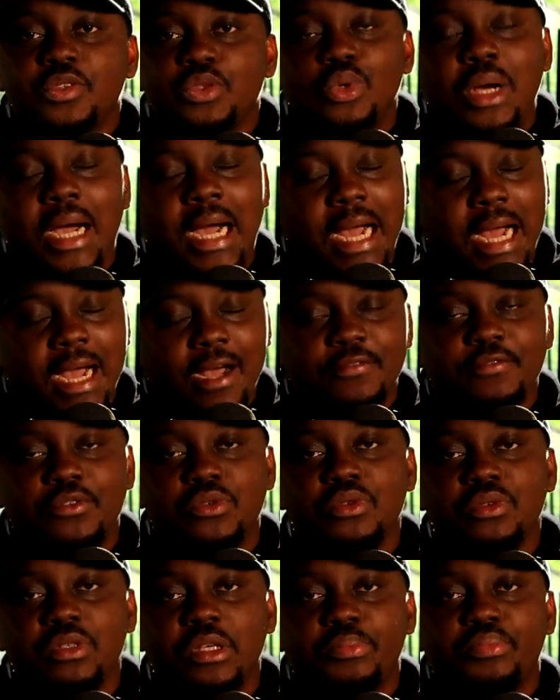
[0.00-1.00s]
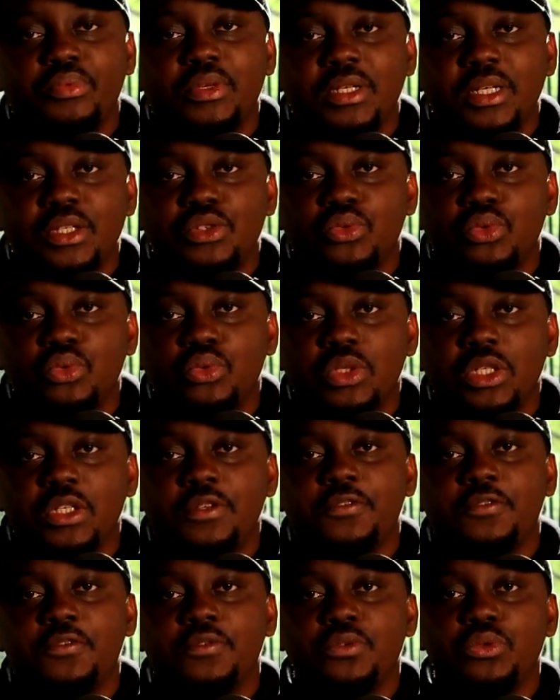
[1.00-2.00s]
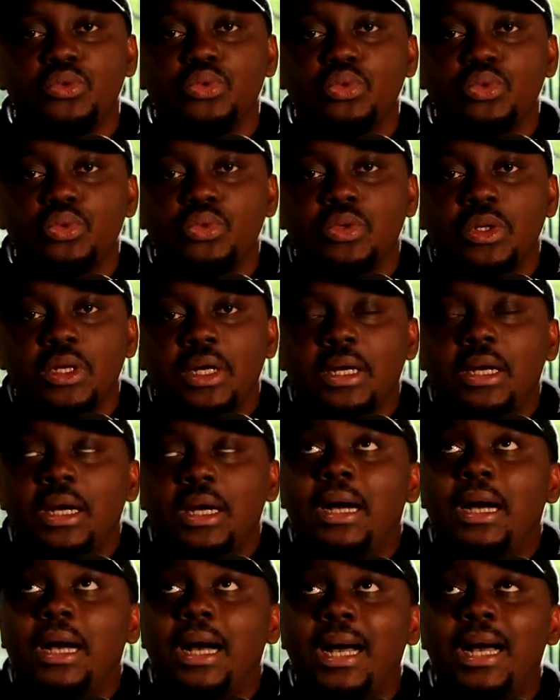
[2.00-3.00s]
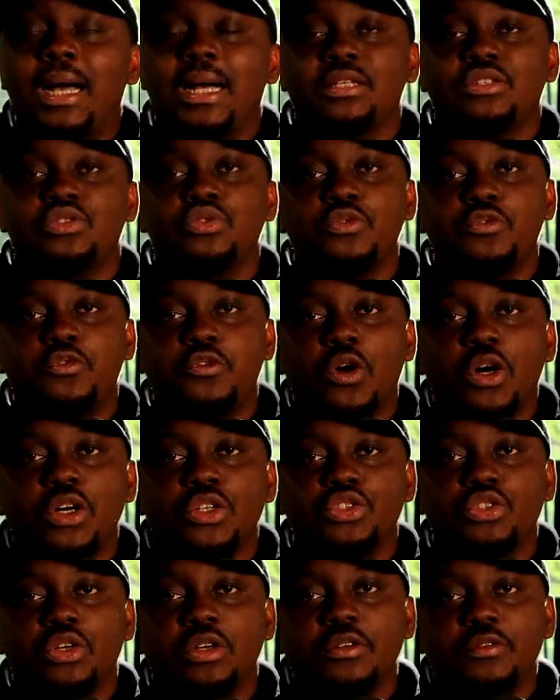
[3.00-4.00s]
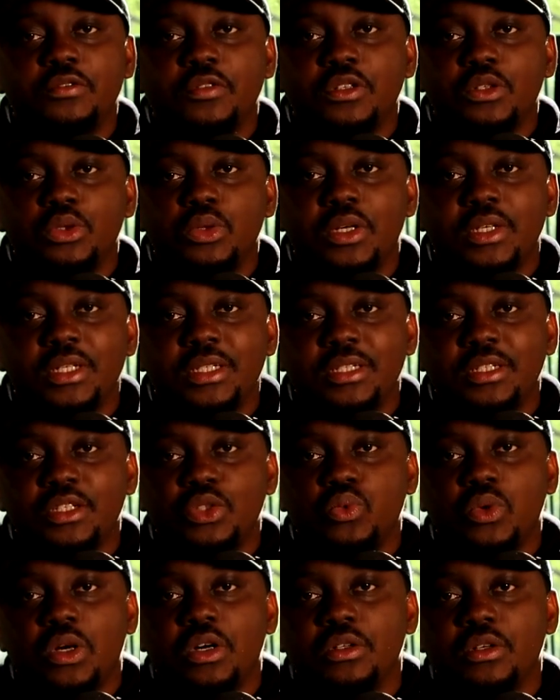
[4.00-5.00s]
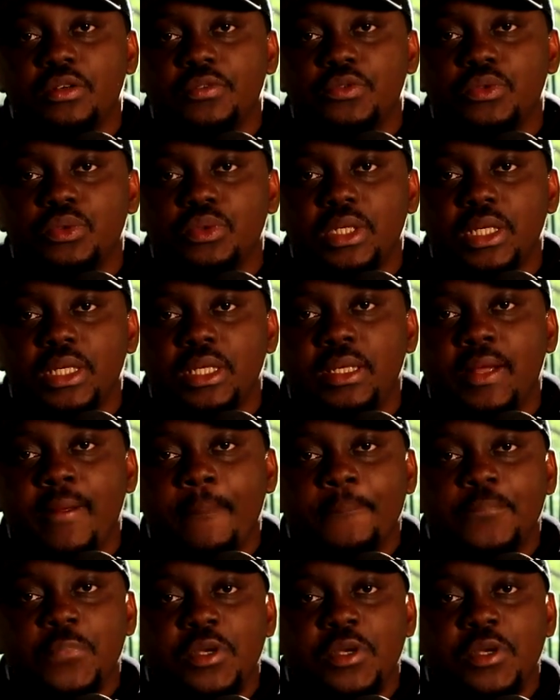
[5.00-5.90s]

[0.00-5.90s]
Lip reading: You have to separate the two if you are to function very well in this world of today.